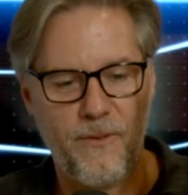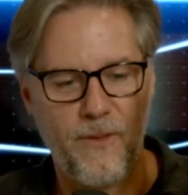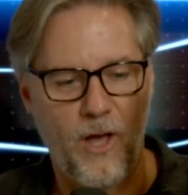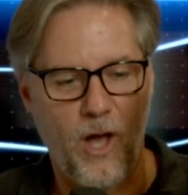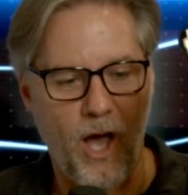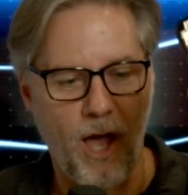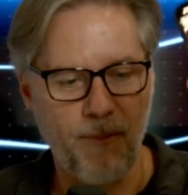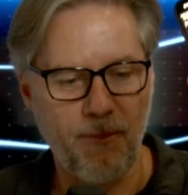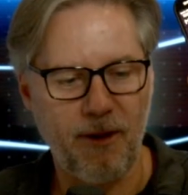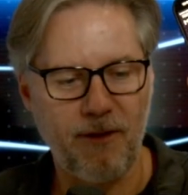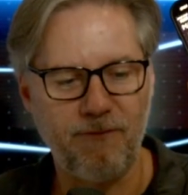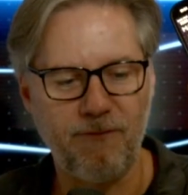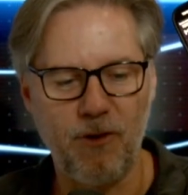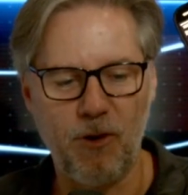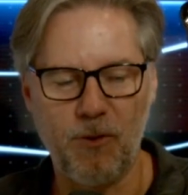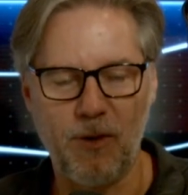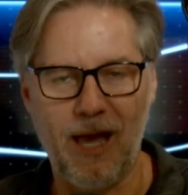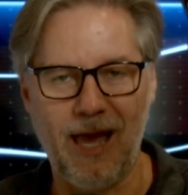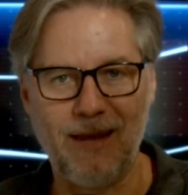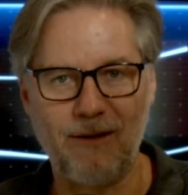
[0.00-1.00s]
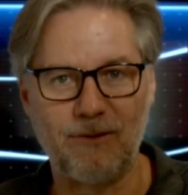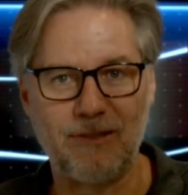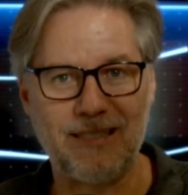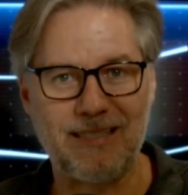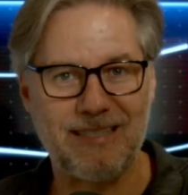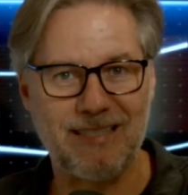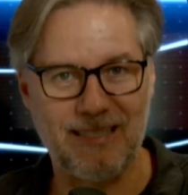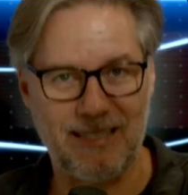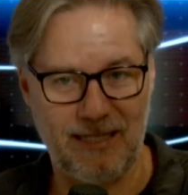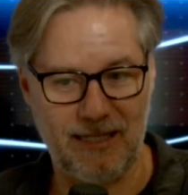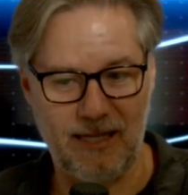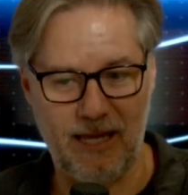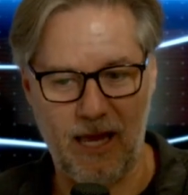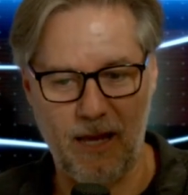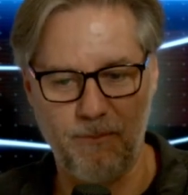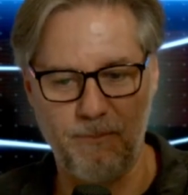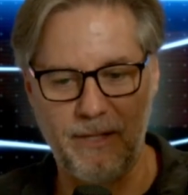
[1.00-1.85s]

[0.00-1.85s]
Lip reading: on my phone, I don't see it yet